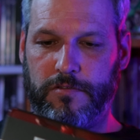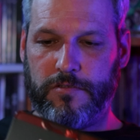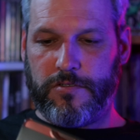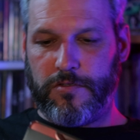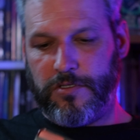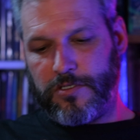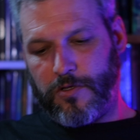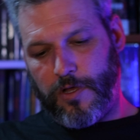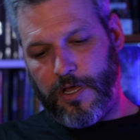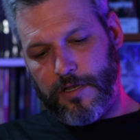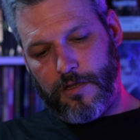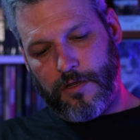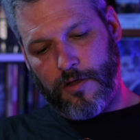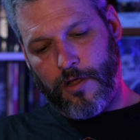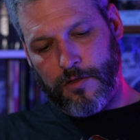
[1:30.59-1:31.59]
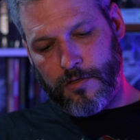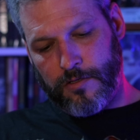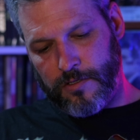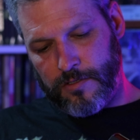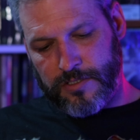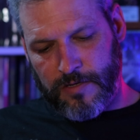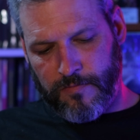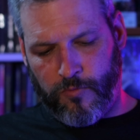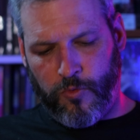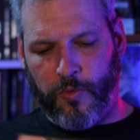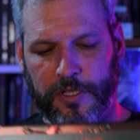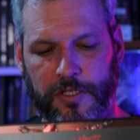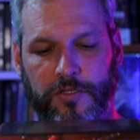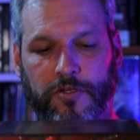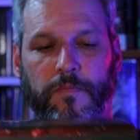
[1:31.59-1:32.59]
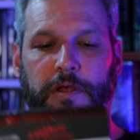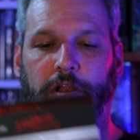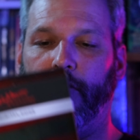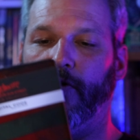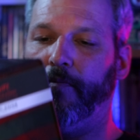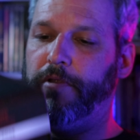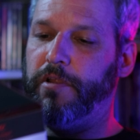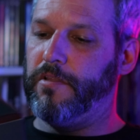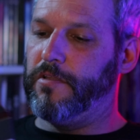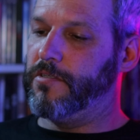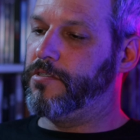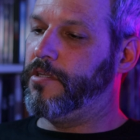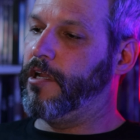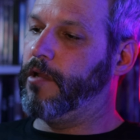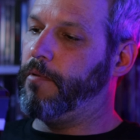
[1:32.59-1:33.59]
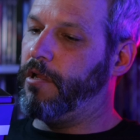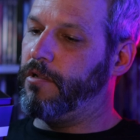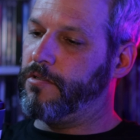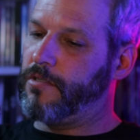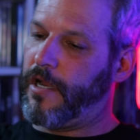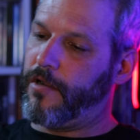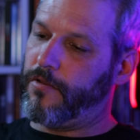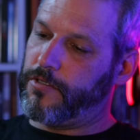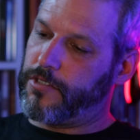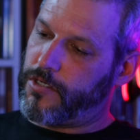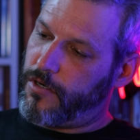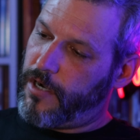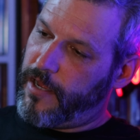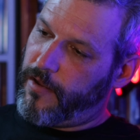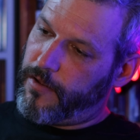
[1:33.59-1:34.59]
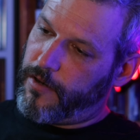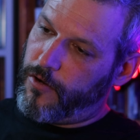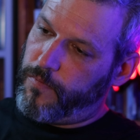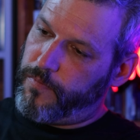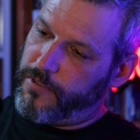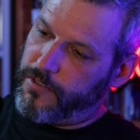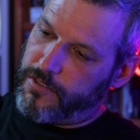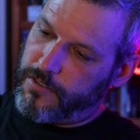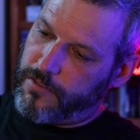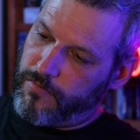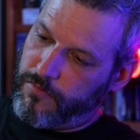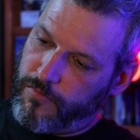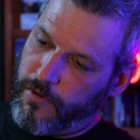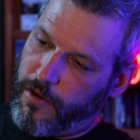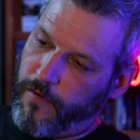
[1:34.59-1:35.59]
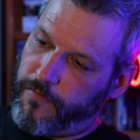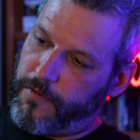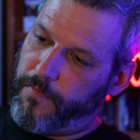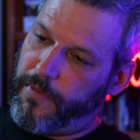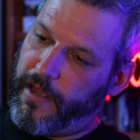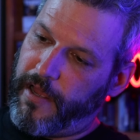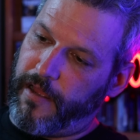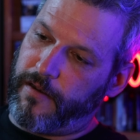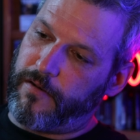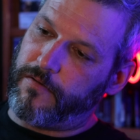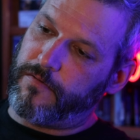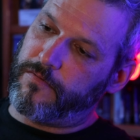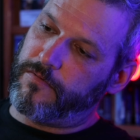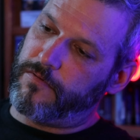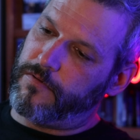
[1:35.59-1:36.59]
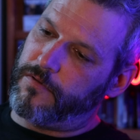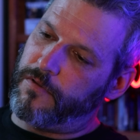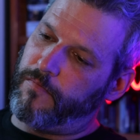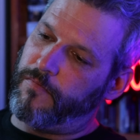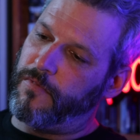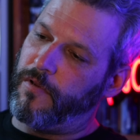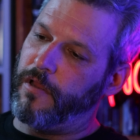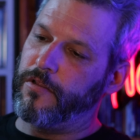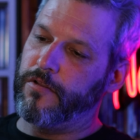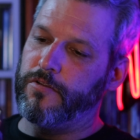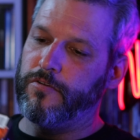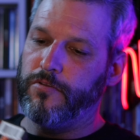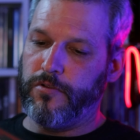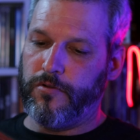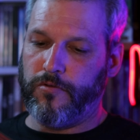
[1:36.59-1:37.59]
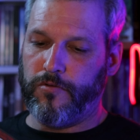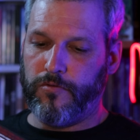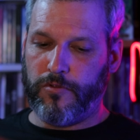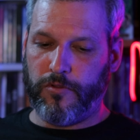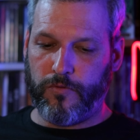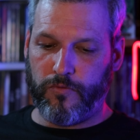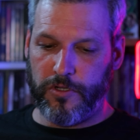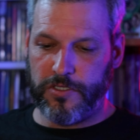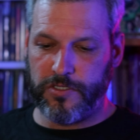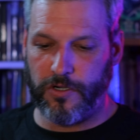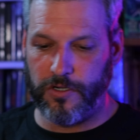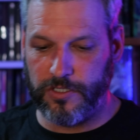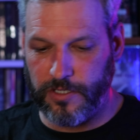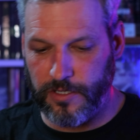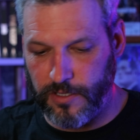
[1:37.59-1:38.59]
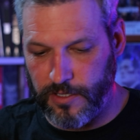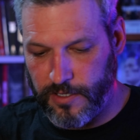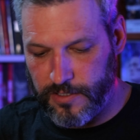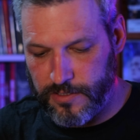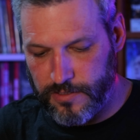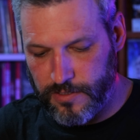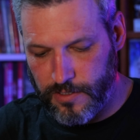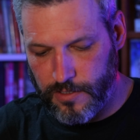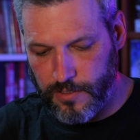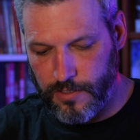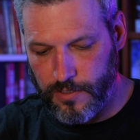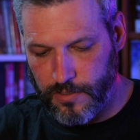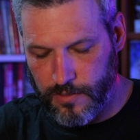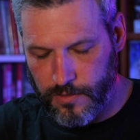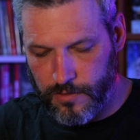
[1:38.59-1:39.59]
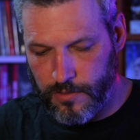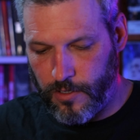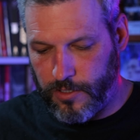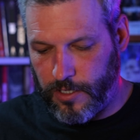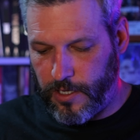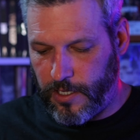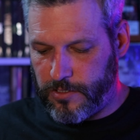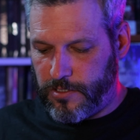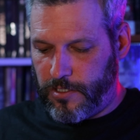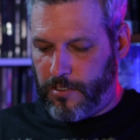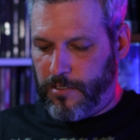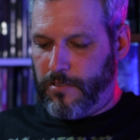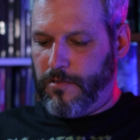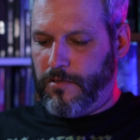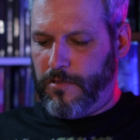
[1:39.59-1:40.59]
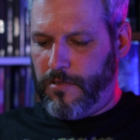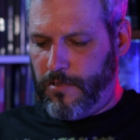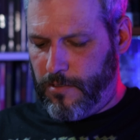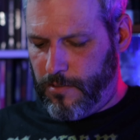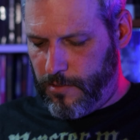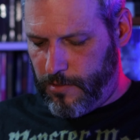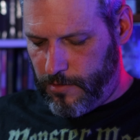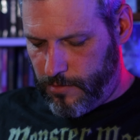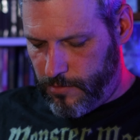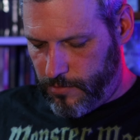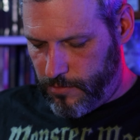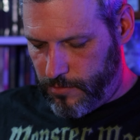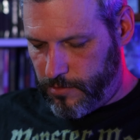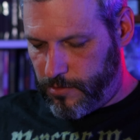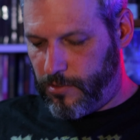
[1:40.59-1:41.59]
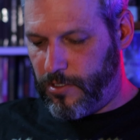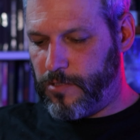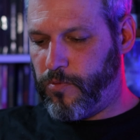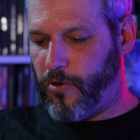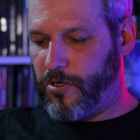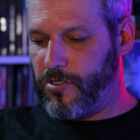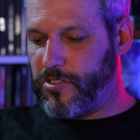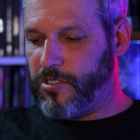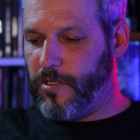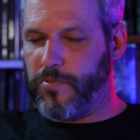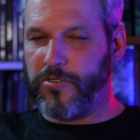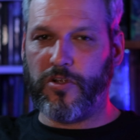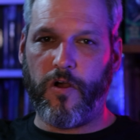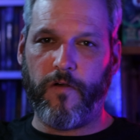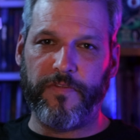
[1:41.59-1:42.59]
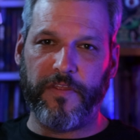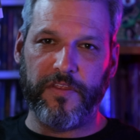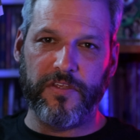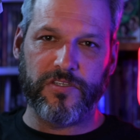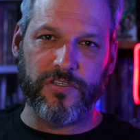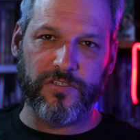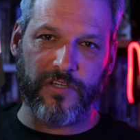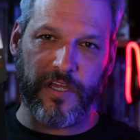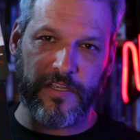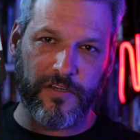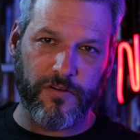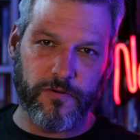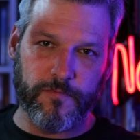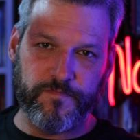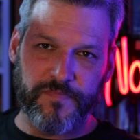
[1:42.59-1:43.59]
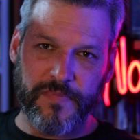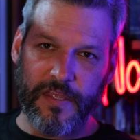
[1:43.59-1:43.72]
So let's go ahead and see what we can do about opening this thing. I'm not entirely sure how it opens right off the bat. I had to do a little research into this. Okay, I see. So this part slips off. Now this is like your.